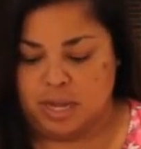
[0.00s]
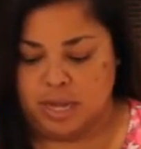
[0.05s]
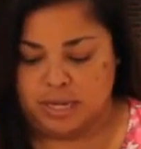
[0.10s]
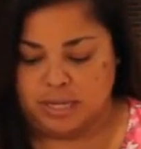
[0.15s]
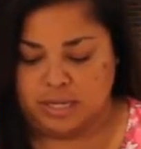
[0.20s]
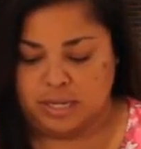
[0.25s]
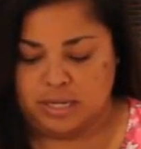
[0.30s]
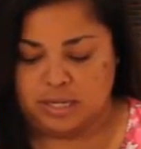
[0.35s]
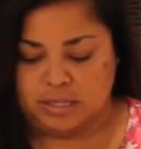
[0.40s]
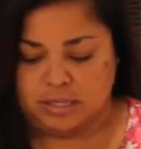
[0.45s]

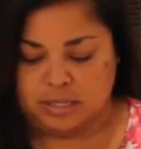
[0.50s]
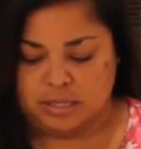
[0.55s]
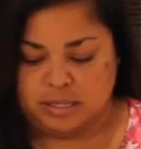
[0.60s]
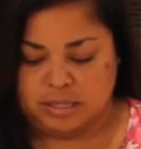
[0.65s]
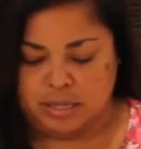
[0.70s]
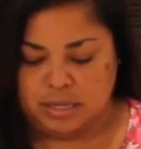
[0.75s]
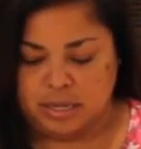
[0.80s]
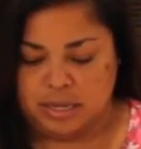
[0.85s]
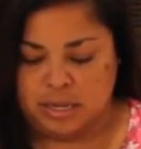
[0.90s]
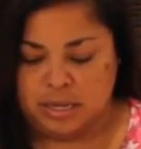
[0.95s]

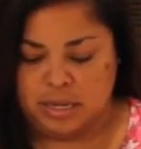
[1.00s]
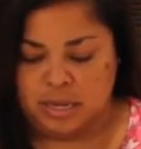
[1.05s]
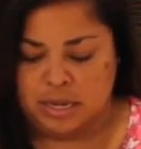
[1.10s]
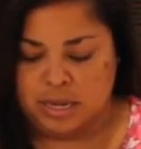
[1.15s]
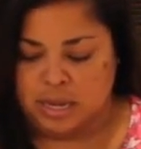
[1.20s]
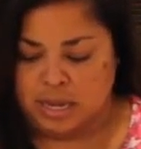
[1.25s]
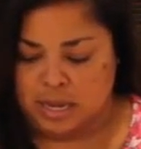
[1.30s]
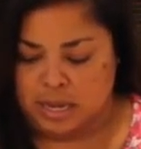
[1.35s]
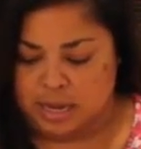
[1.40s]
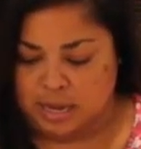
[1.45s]
onions.
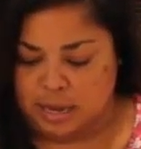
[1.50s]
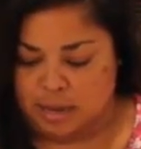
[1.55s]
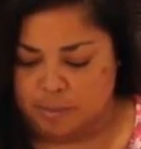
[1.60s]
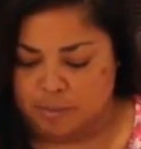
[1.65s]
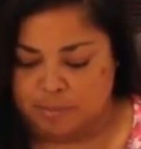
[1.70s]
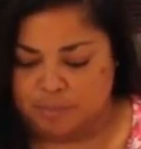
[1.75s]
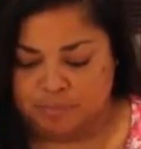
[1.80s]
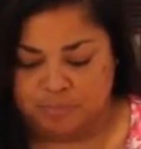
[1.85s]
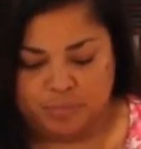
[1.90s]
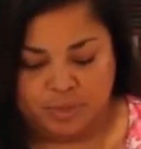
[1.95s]

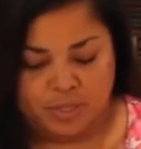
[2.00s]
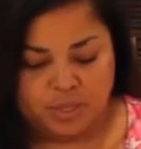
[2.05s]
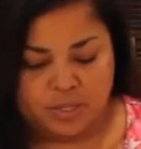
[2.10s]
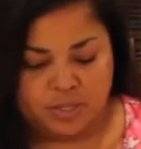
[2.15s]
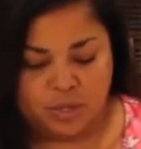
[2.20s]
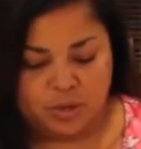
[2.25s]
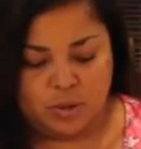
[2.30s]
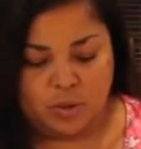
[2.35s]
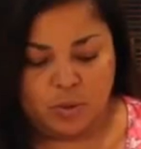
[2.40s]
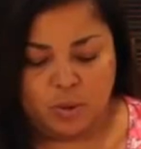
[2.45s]

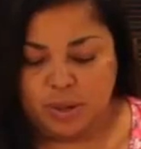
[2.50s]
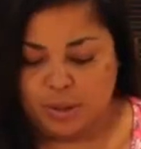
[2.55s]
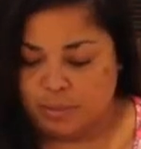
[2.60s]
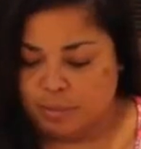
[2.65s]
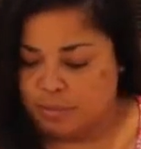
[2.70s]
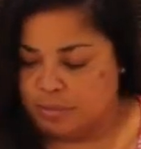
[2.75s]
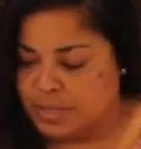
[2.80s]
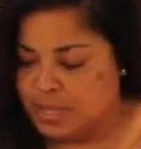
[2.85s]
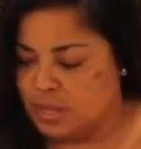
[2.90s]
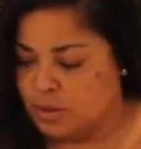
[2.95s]
So
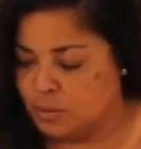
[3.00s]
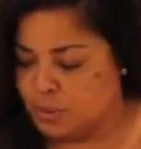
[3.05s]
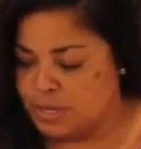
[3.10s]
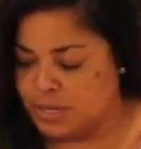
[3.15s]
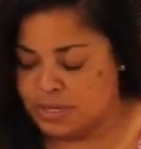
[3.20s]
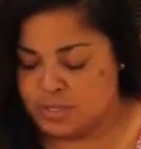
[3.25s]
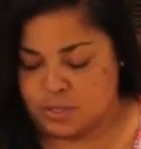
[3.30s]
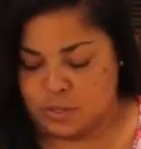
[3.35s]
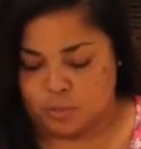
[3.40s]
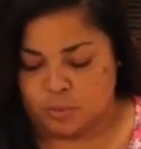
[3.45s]
the
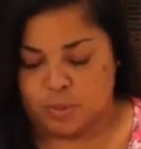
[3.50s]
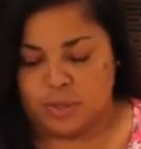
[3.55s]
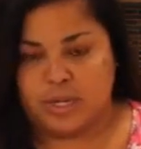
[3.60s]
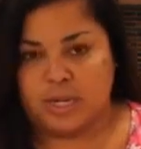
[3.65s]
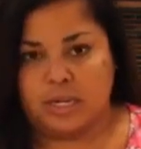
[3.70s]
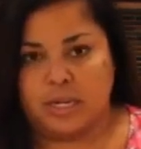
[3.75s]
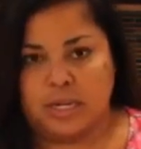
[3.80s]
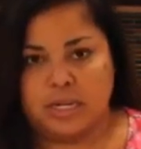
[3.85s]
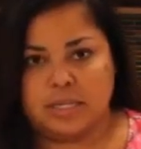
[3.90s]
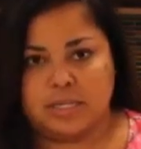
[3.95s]
ingredients are
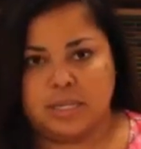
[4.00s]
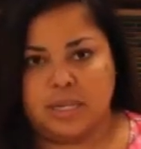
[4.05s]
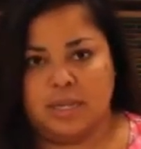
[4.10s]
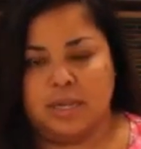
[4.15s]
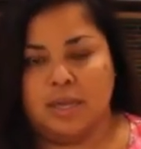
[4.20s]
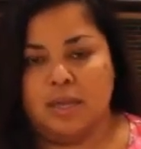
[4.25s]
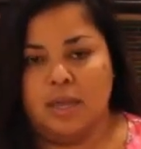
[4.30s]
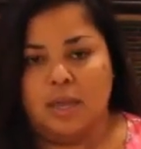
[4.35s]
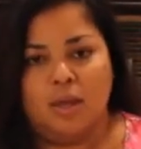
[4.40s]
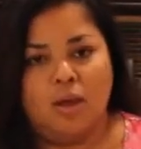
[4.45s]
pretty
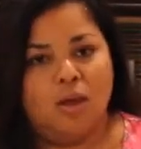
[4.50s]
easy.